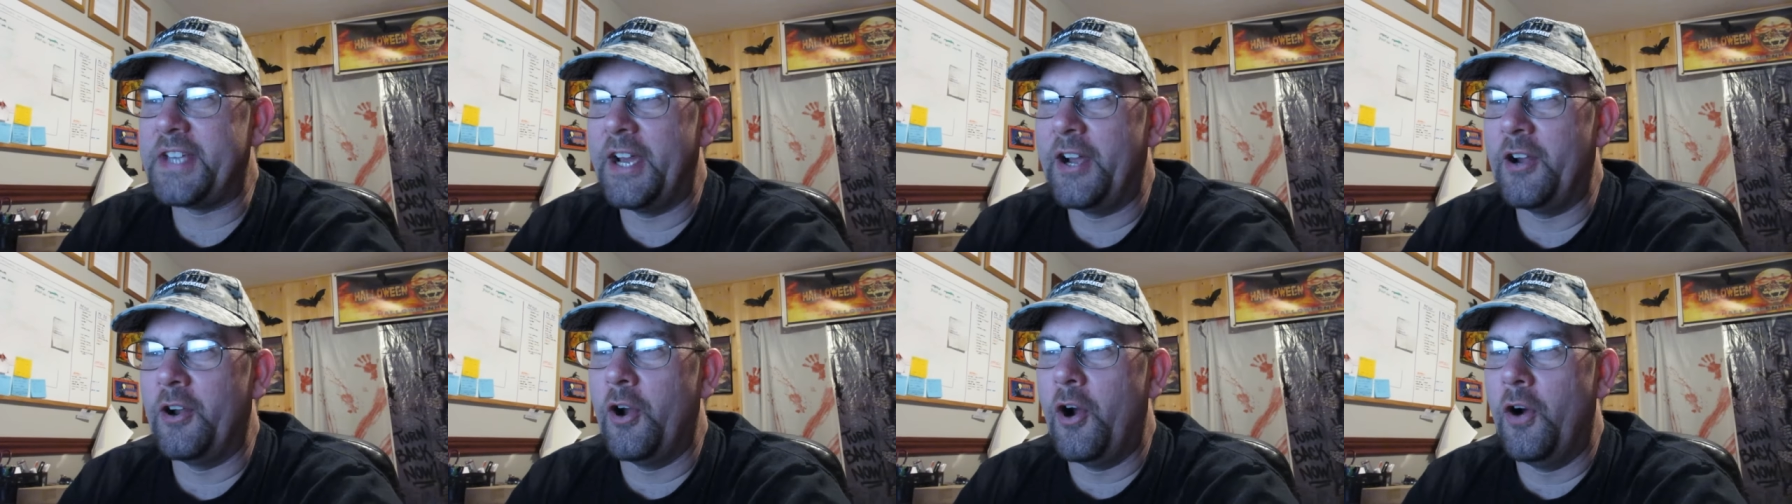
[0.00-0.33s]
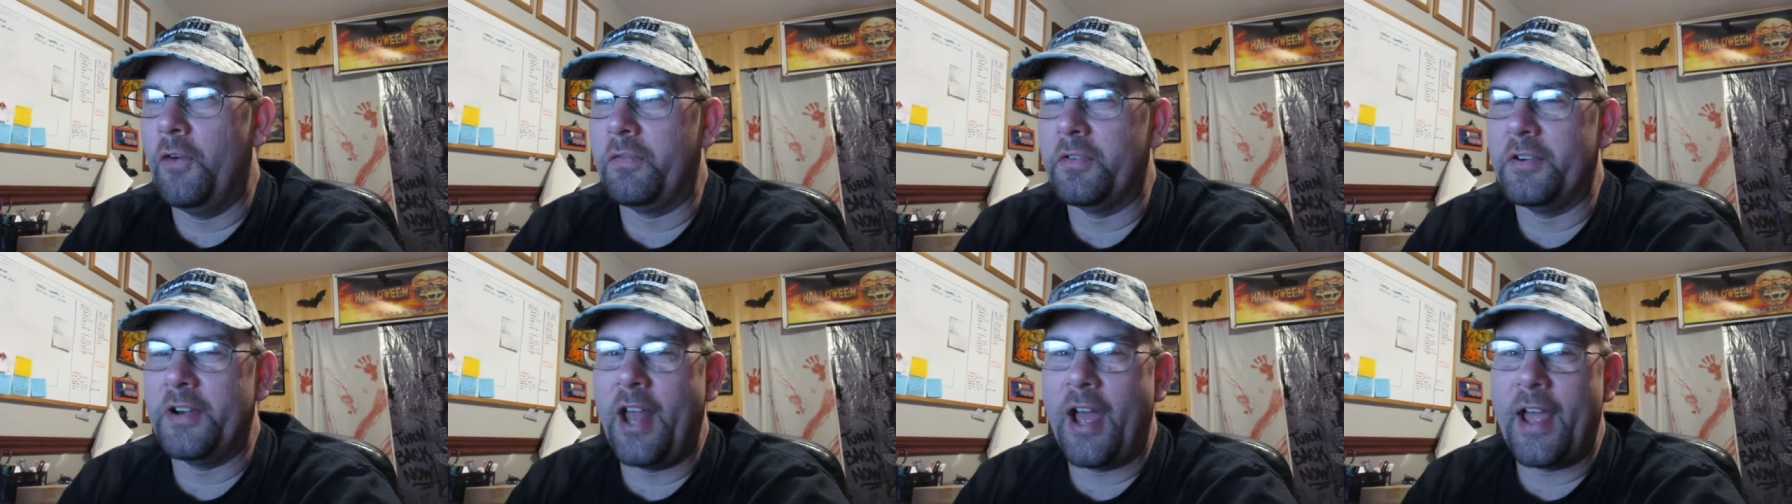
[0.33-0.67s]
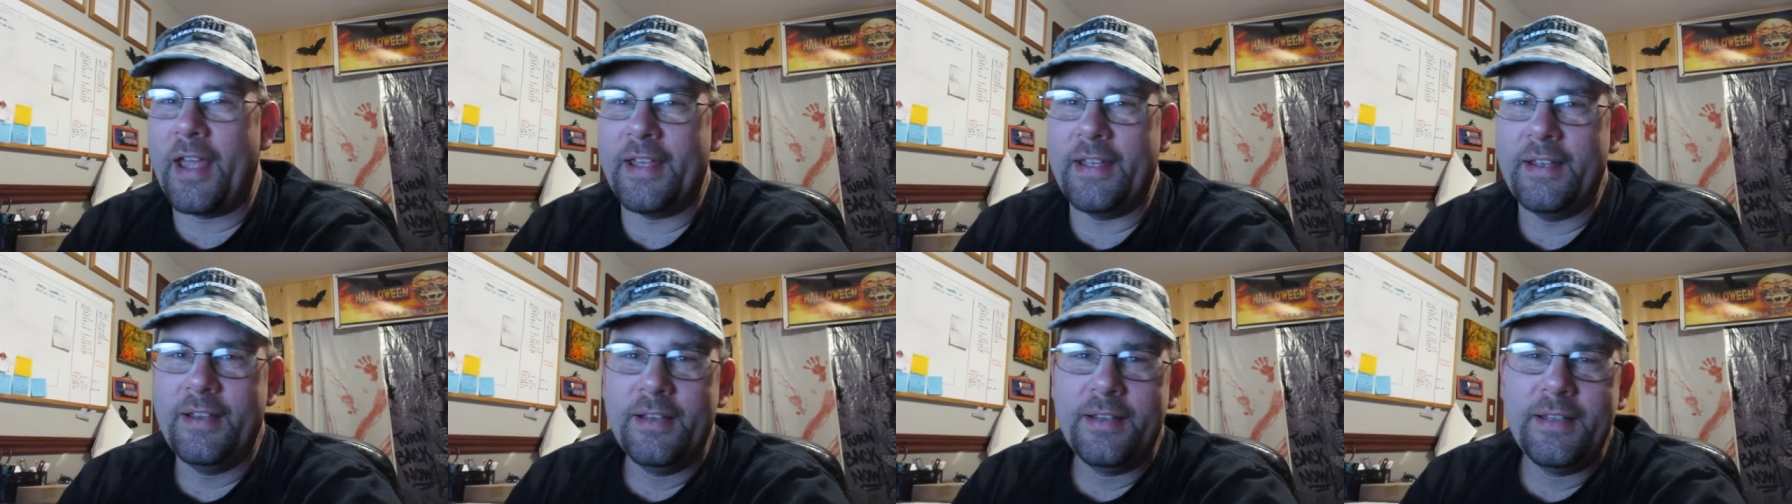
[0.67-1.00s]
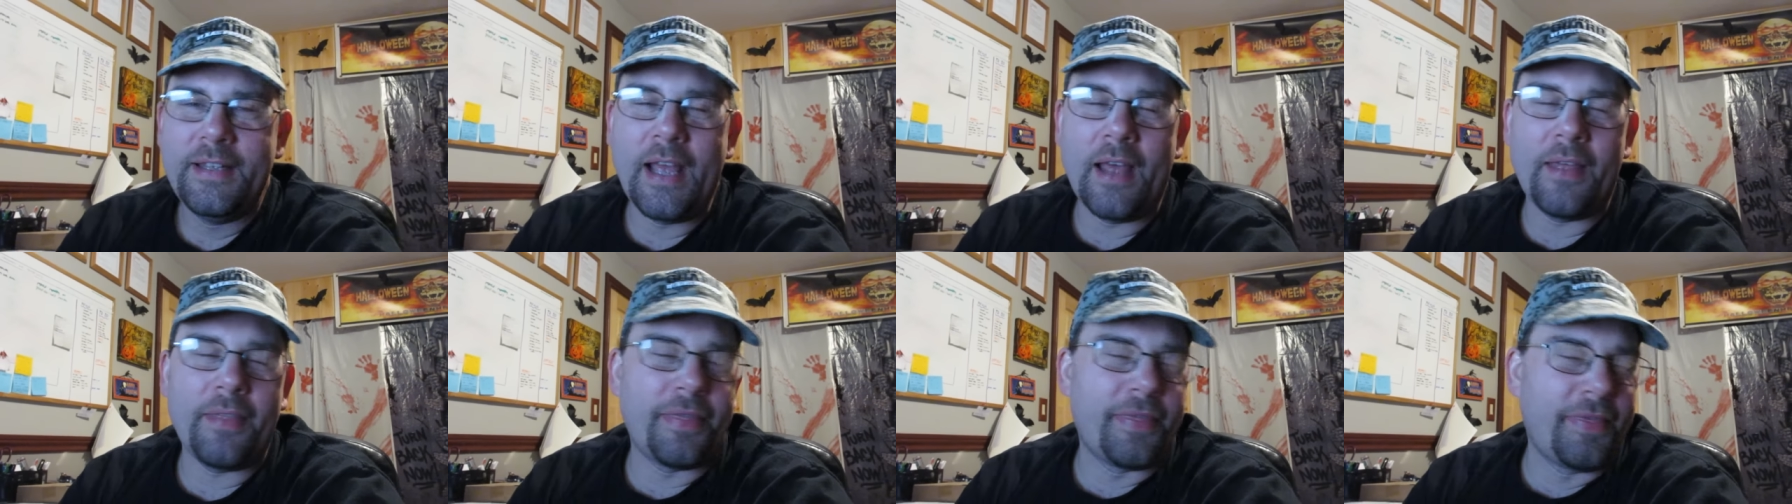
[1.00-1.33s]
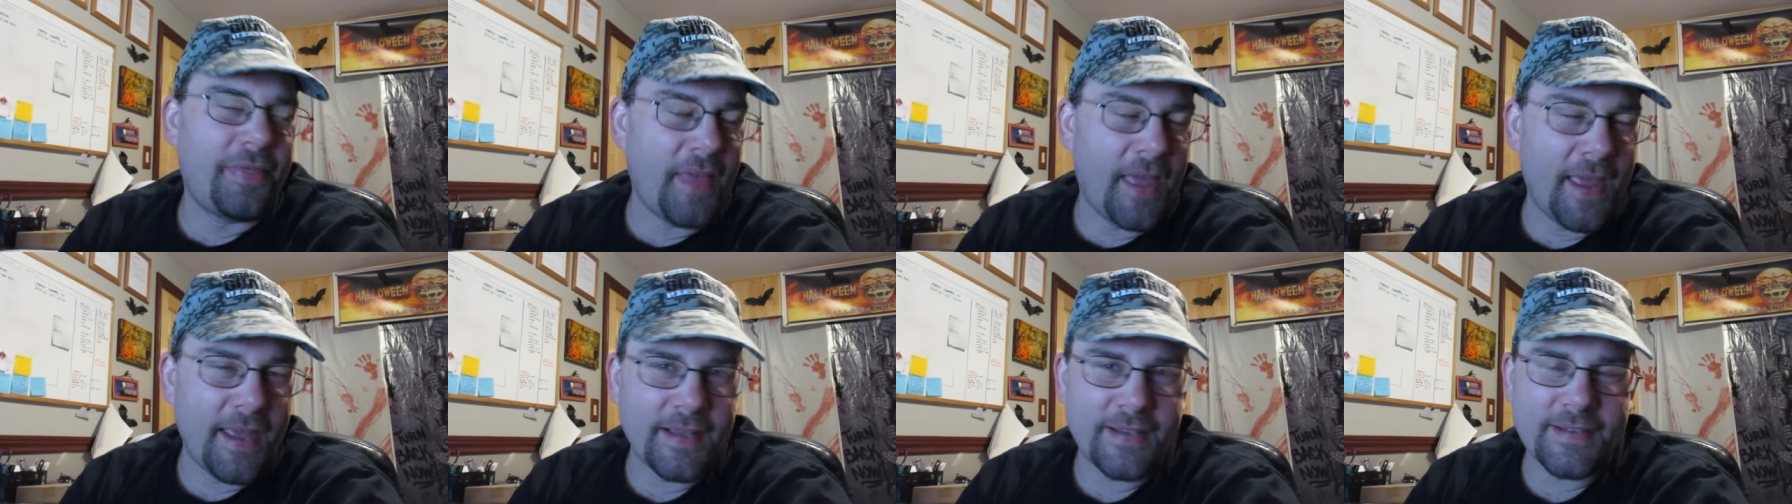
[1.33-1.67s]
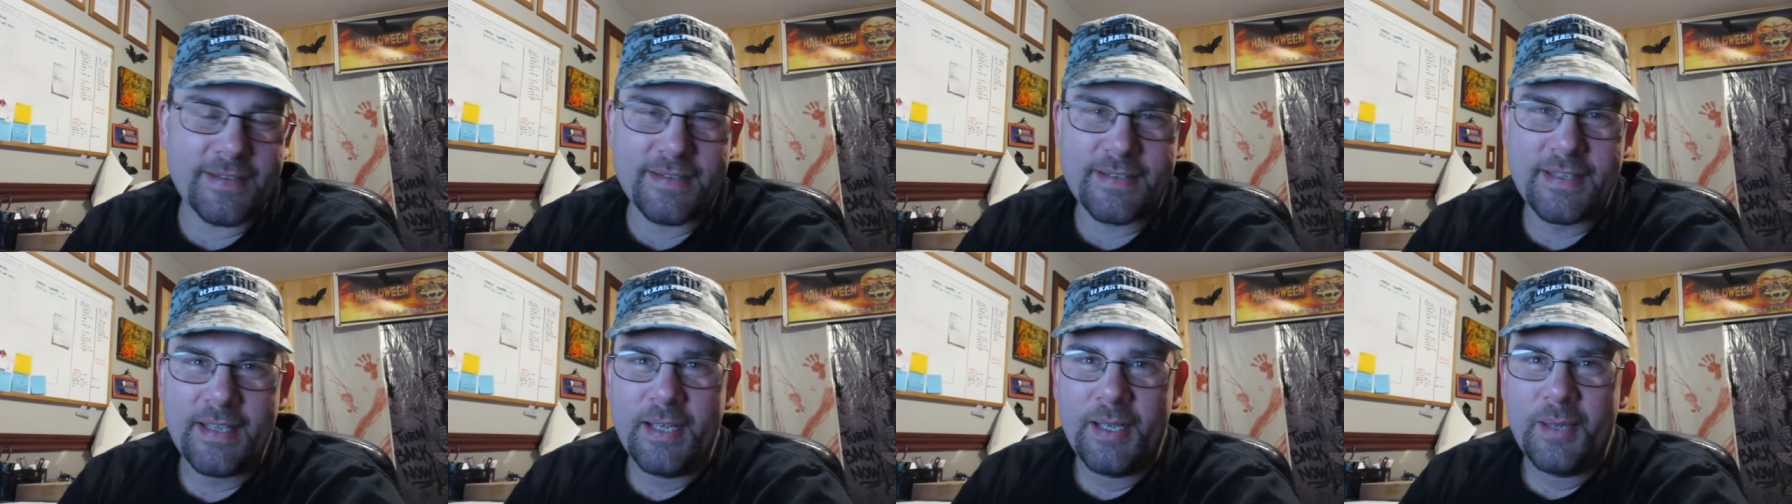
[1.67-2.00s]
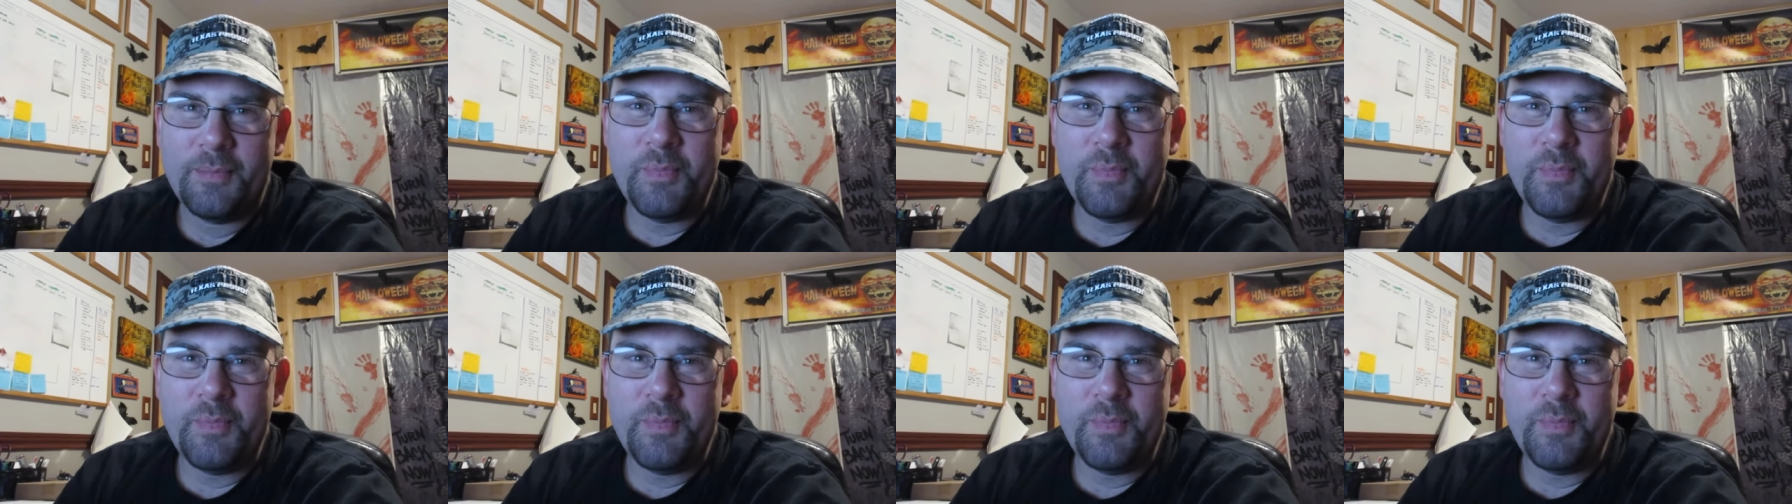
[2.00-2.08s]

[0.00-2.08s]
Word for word: hair overnight? Yeah, thanks.